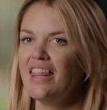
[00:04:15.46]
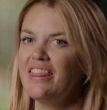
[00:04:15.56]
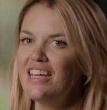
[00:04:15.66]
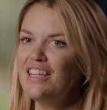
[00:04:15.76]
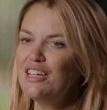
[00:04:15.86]
I
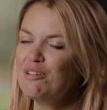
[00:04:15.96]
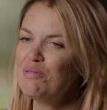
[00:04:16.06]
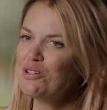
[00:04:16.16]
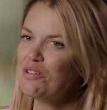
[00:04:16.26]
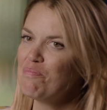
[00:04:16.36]
think the
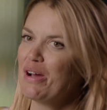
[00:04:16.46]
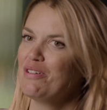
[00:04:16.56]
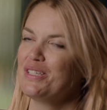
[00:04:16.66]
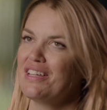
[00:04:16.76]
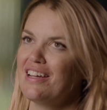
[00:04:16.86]
community of
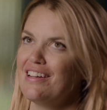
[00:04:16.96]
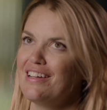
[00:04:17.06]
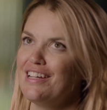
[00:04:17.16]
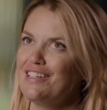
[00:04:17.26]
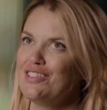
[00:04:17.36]

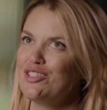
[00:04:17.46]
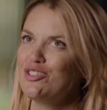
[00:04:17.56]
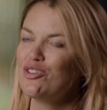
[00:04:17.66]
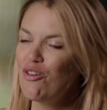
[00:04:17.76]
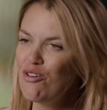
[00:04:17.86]
Biodesign is
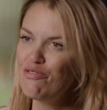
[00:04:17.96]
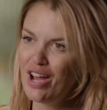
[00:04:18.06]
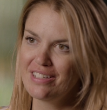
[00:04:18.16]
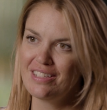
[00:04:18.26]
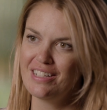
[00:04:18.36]
so
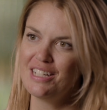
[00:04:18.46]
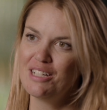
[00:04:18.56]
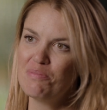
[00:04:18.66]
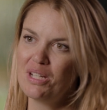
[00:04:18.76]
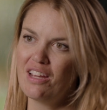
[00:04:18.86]
fascinating